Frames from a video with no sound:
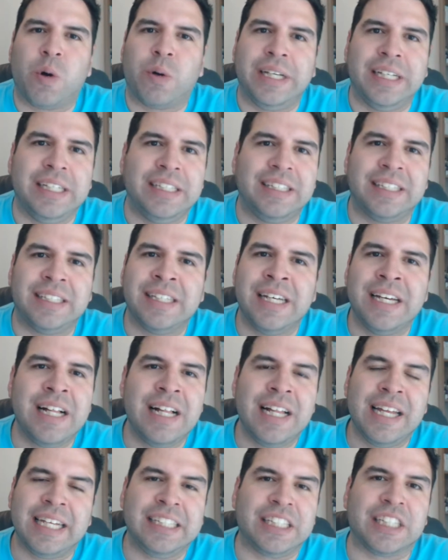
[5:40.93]
He's
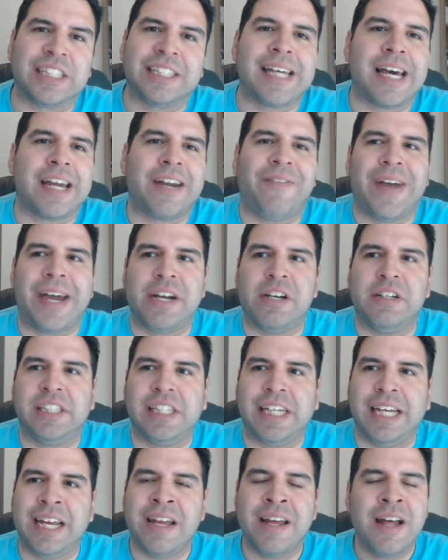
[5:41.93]
just out of
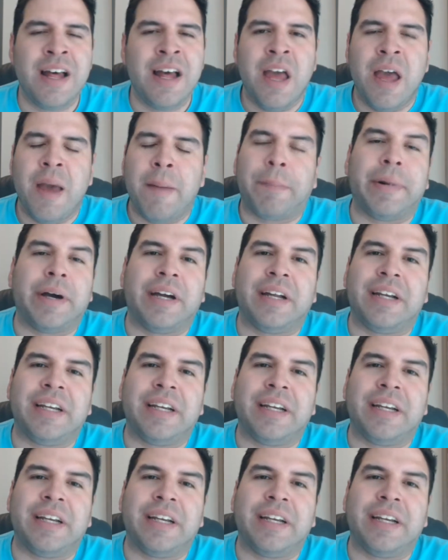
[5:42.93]
energy, but,